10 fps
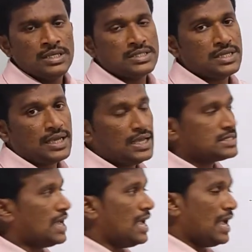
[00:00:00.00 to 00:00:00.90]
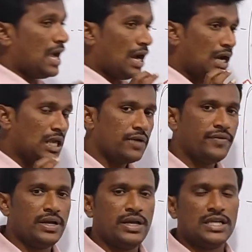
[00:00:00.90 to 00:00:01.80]
See, guys, I had
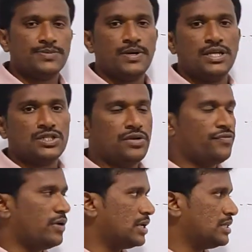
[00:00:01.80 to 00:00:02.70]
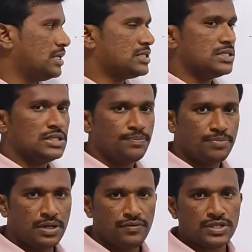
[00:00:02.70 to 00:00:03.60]
given explanation for this in the
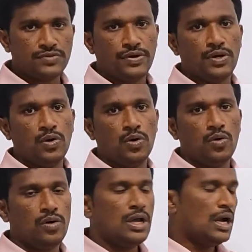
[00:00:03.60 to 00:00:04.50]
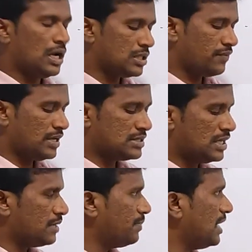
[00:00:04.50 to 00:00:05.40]
previous video. Otherwise,
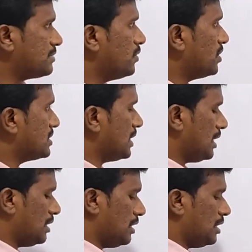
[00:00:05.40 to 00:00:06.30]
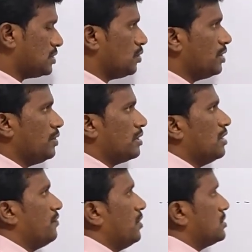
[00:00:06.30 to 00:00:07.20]
let me explain once again. There is no need to
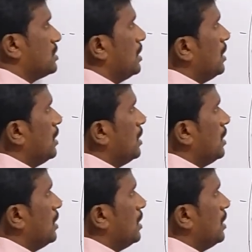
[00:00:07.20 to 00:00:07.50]
confuse.